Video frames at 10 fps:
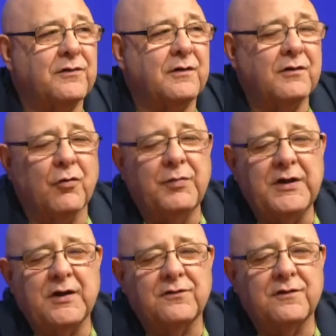and nobody
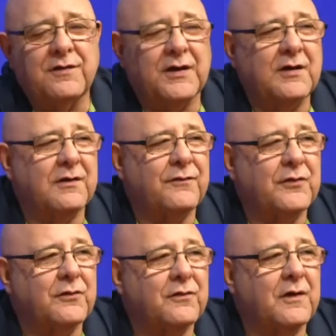gets a ticket if
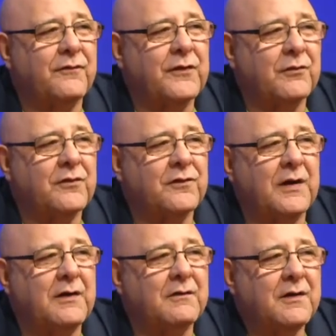you're if you're a
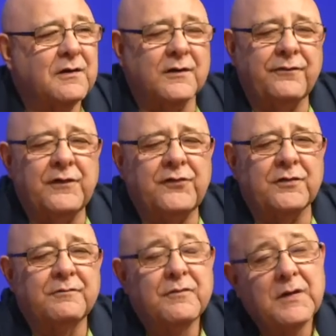state official.
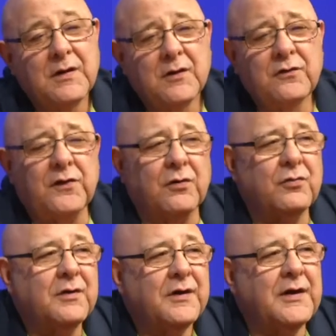So
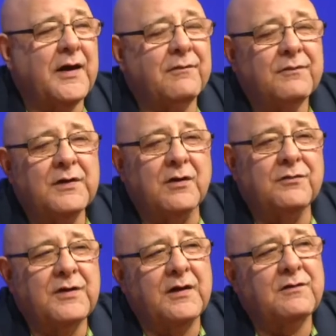yeah, you know
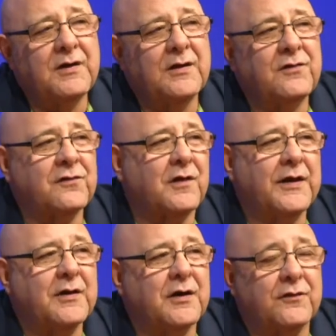they they're just
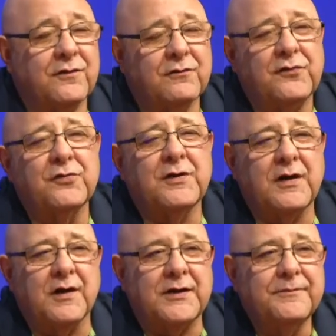like us. Sure they
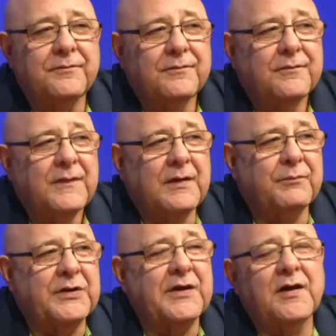are,
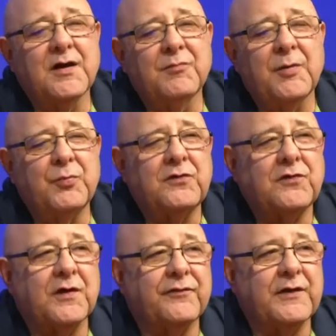but they come up with
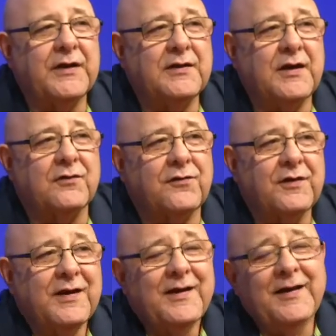stuff like this,
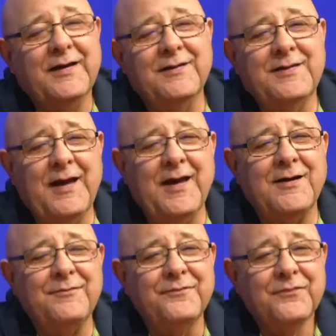and then